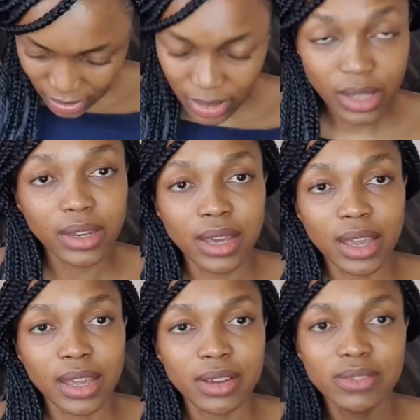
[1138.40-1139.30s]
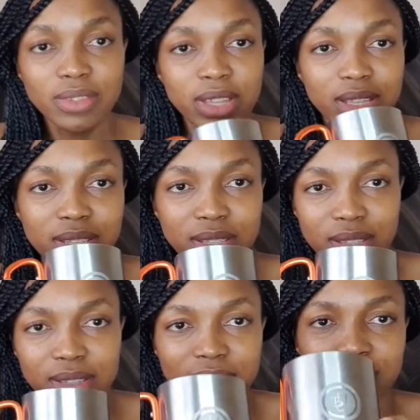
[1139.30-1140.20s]
then I have this
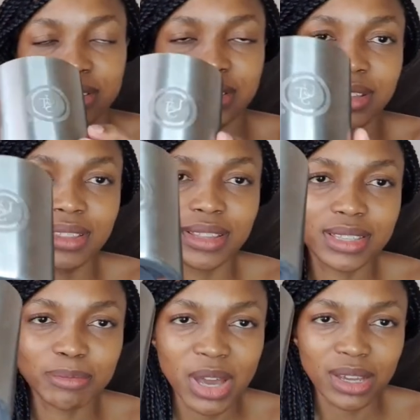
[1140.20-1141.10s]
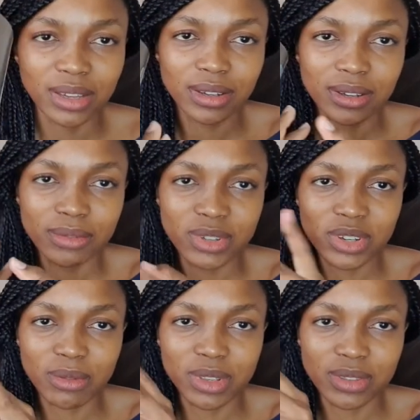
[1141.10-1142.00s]
mug which I was